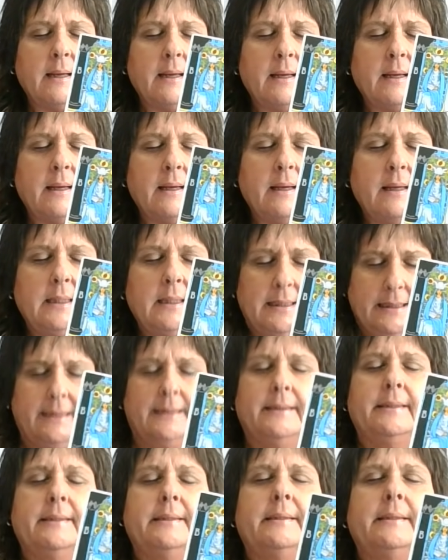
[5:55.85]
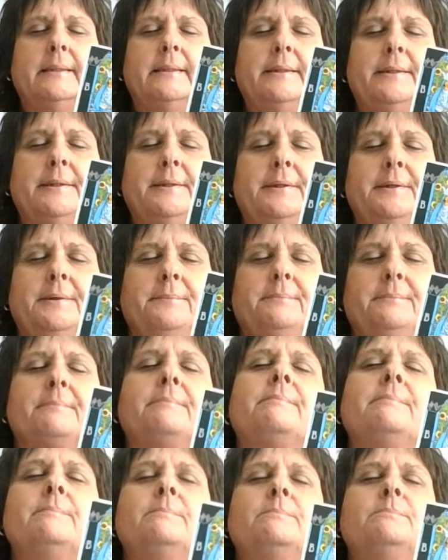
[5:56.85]

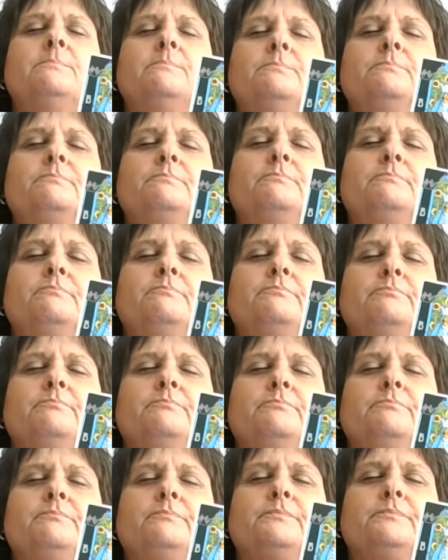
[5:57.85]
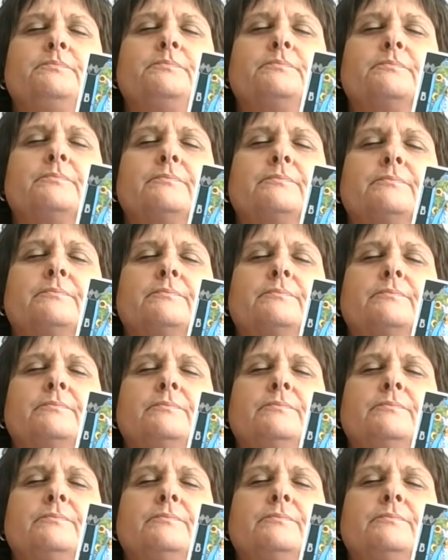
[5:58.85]
No one is speaking in this clip.